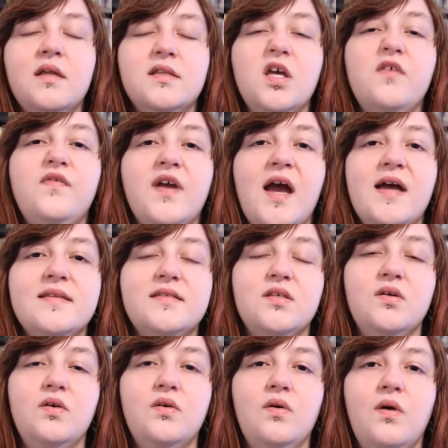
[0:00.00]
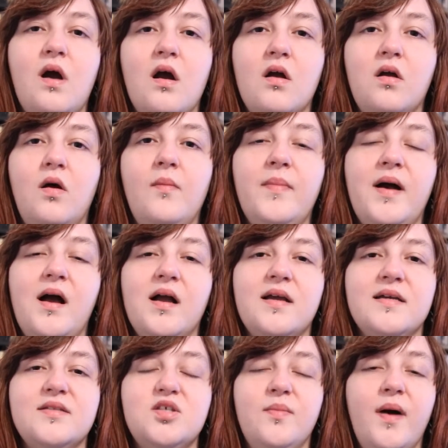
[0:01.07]
Don't forget to come
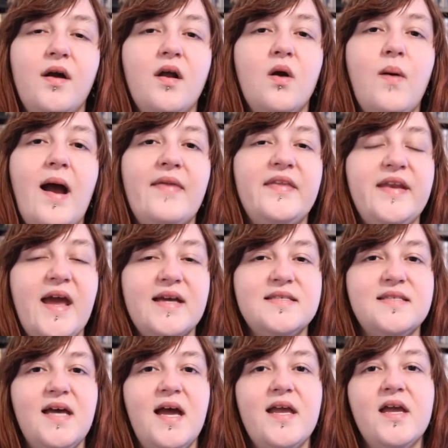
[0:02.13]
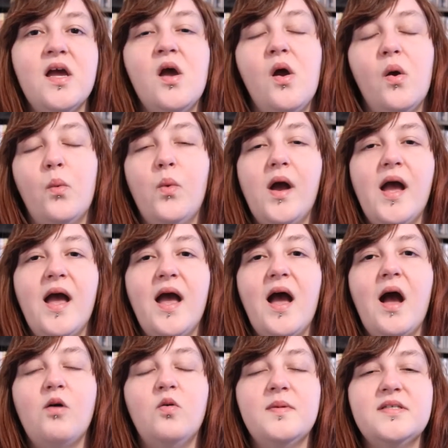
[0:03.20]
back tomorrow and the next day, where
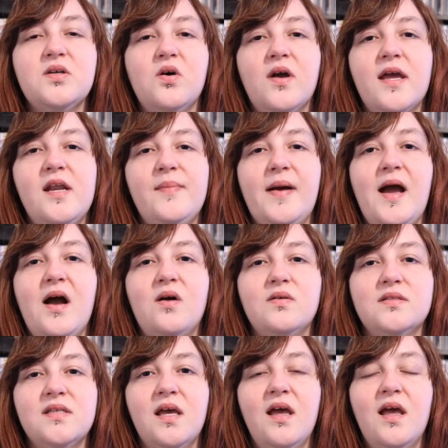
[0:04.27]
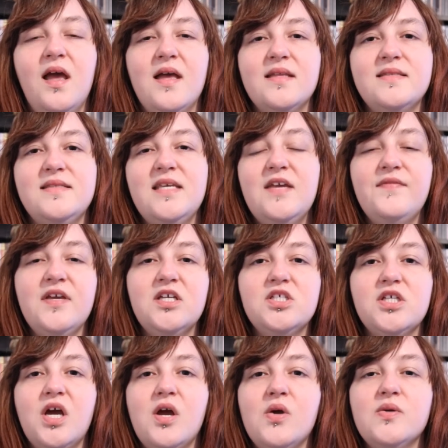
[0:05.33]
I will be talking about TV
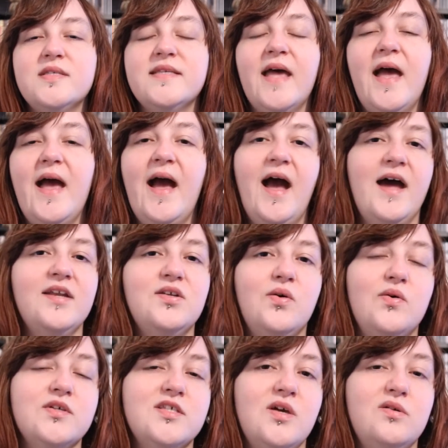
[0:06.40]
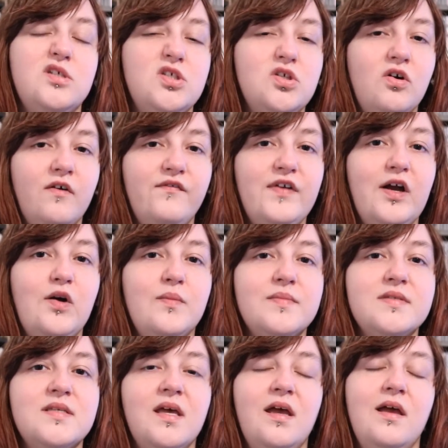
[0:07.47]
shows and also short
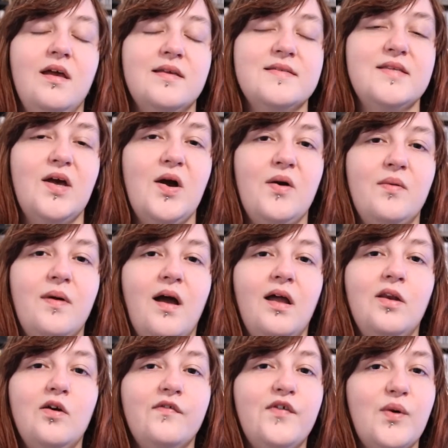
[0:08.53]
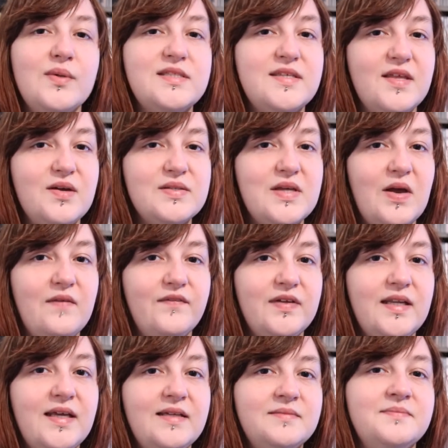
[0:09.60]
films. So look forward to those,
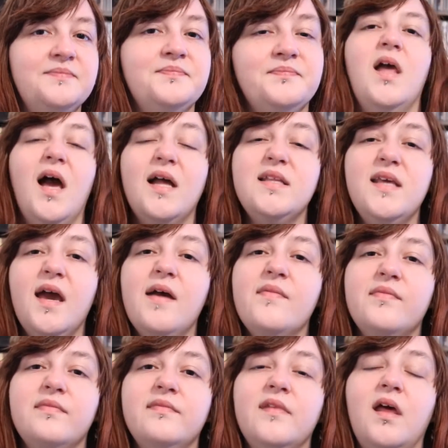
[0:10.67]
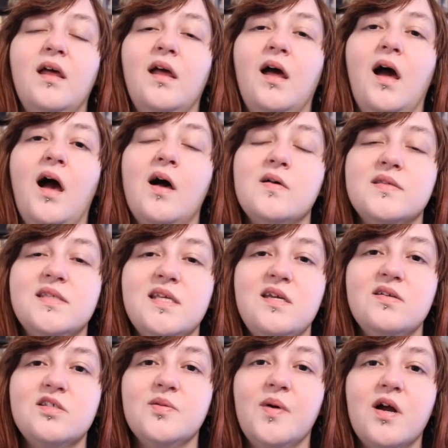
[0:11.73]
hopefully. And yeah, I'll see
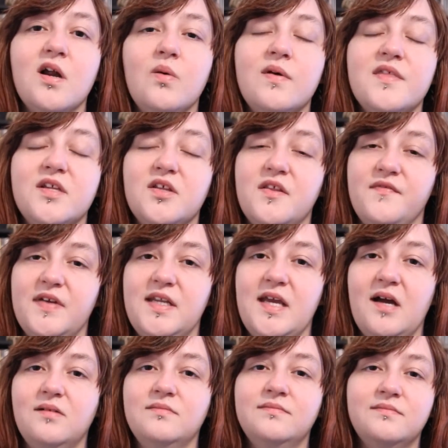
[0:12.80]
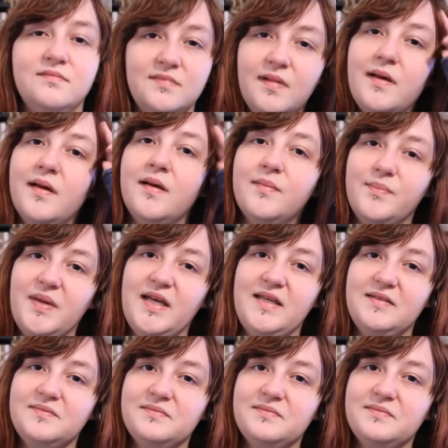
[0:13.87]
you tomorrow with another video. Bye.